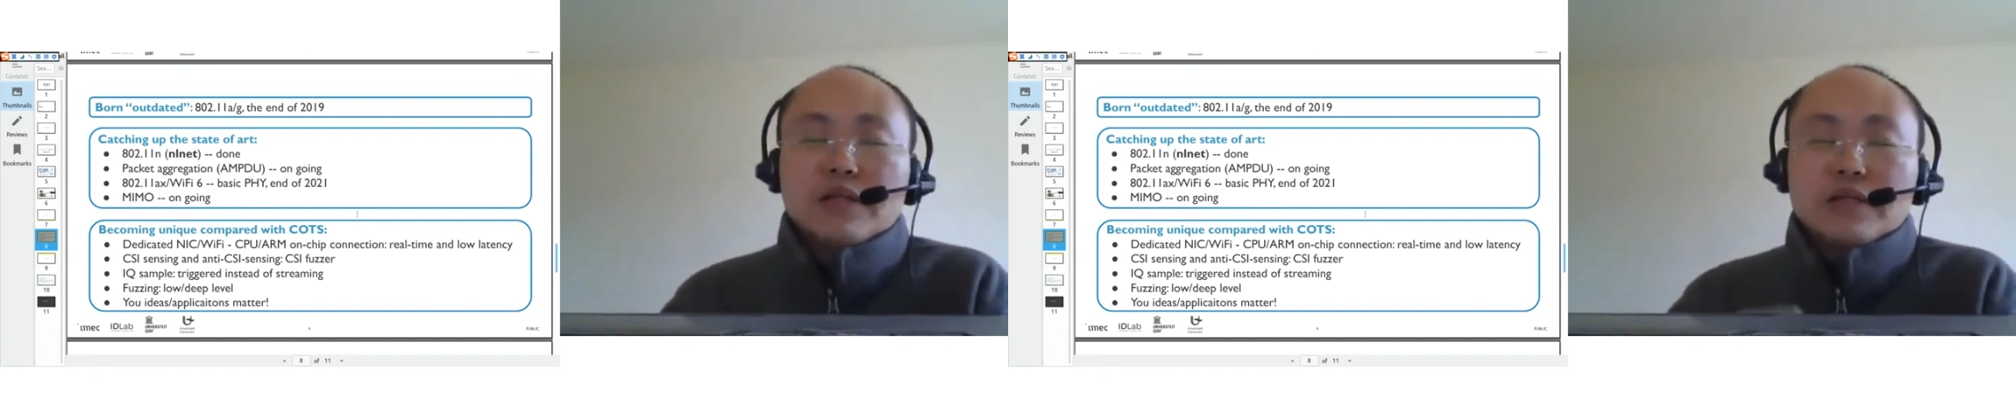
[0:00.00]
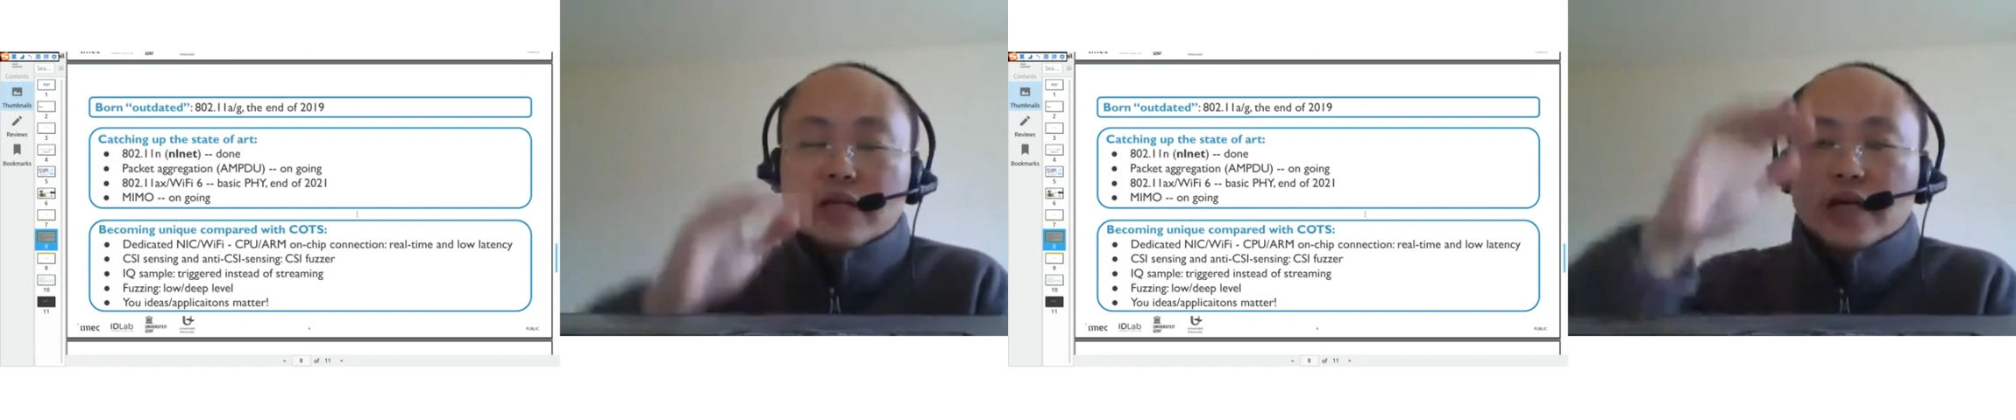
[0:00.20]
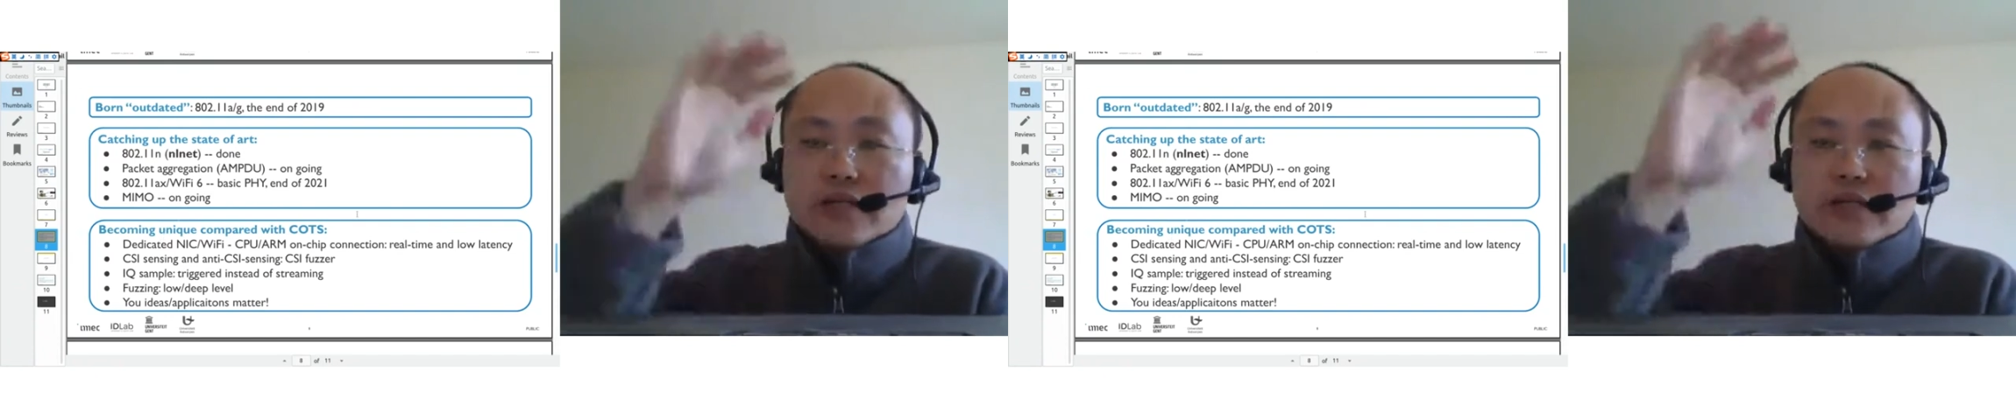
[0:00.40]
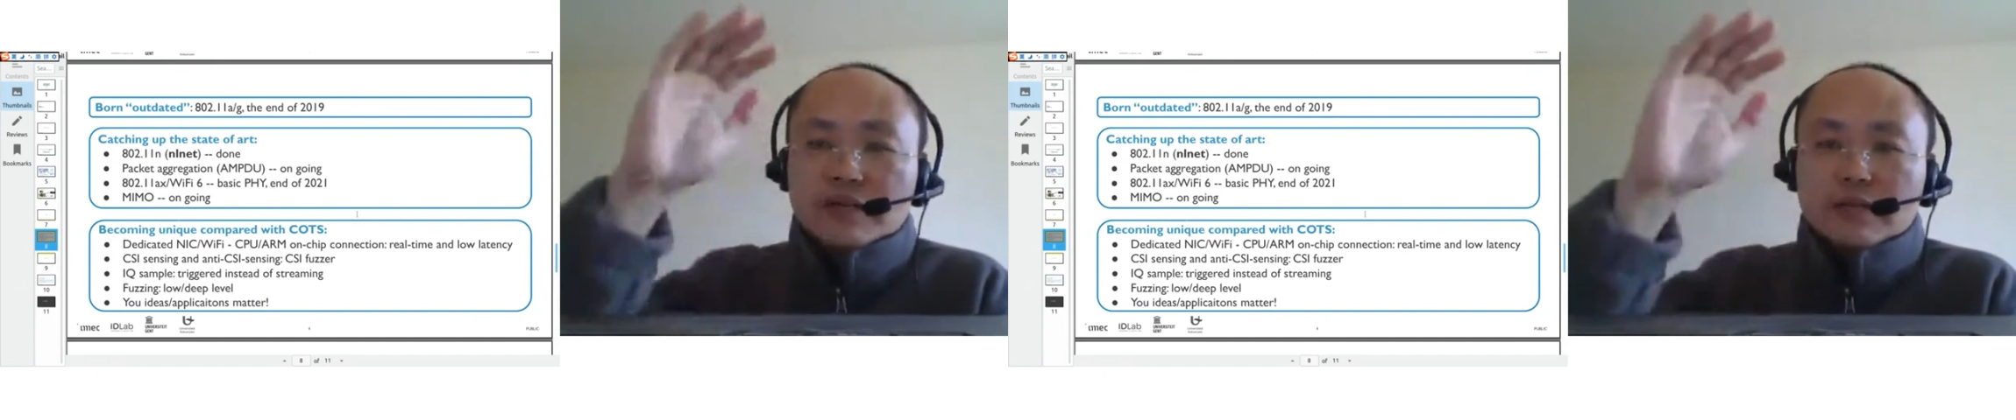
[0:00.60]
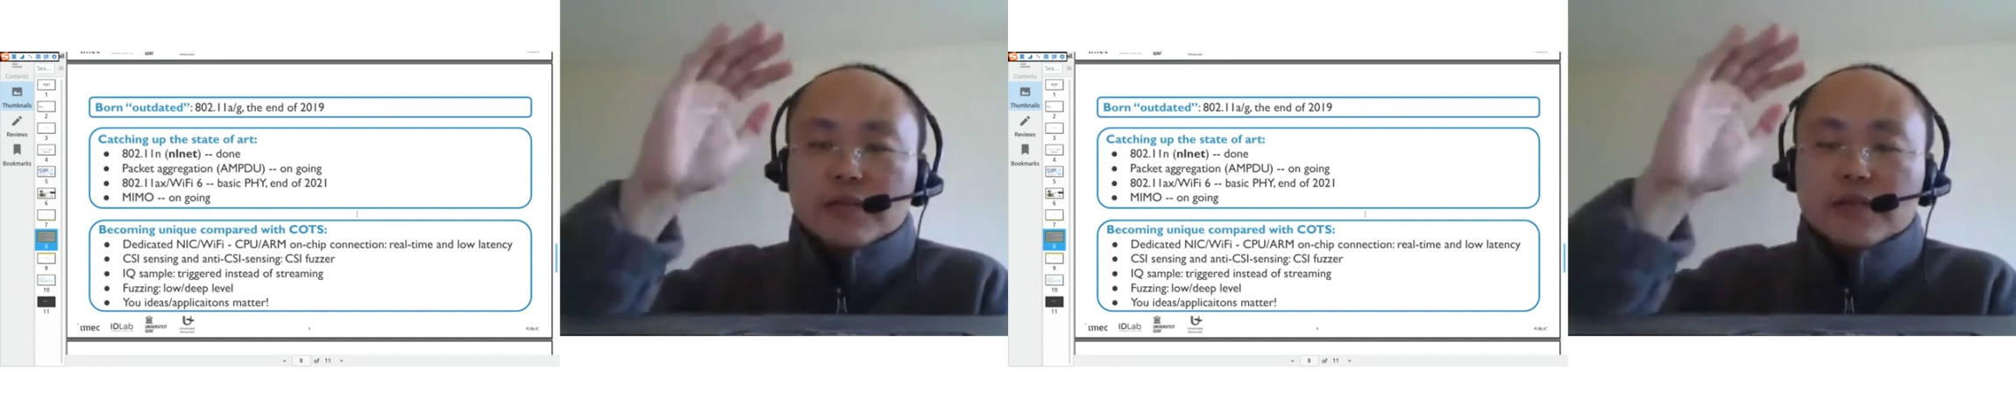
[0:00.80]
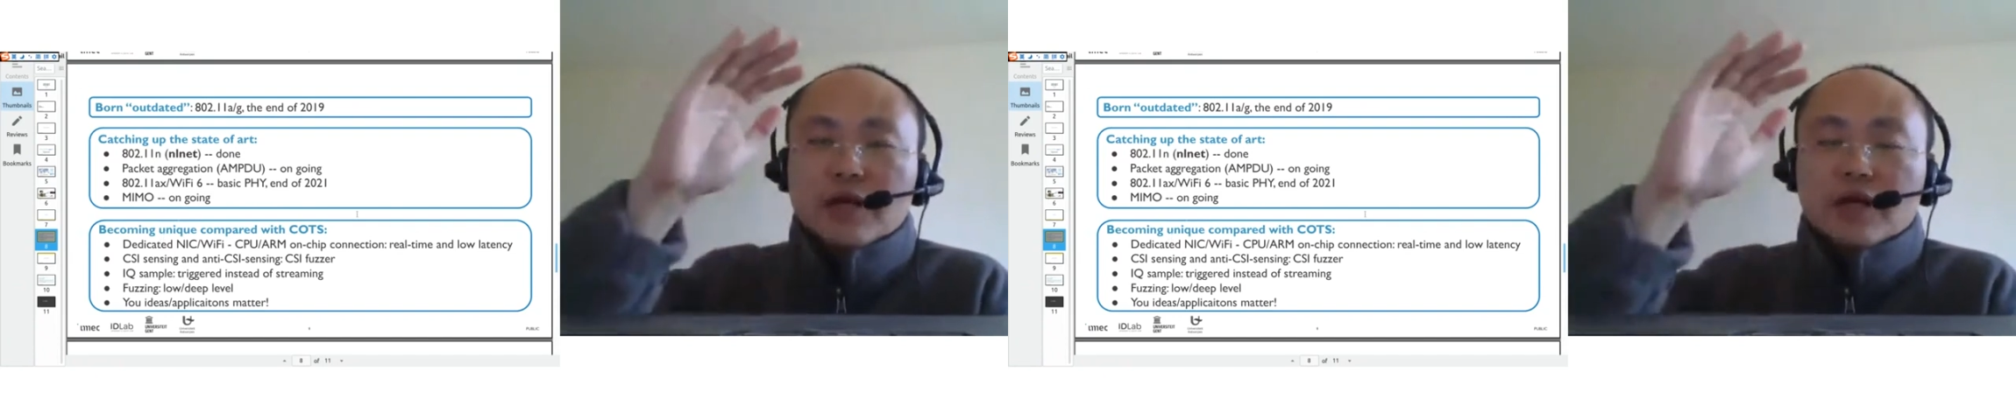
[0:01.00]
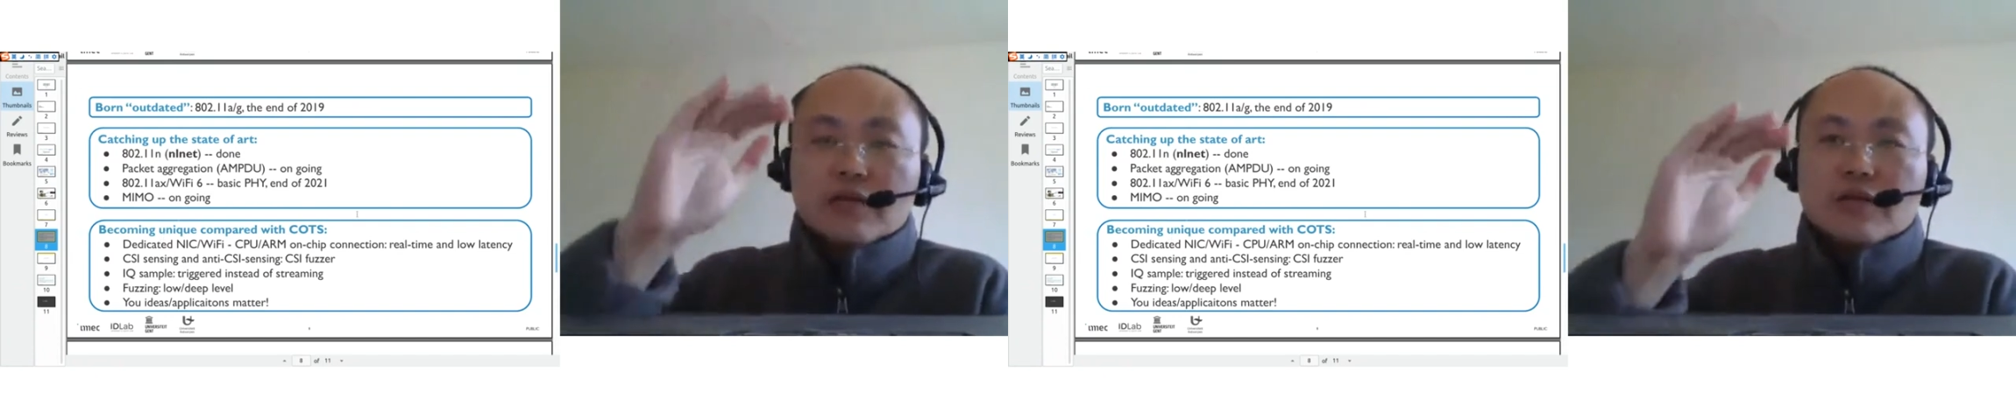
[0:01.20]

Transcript: beyond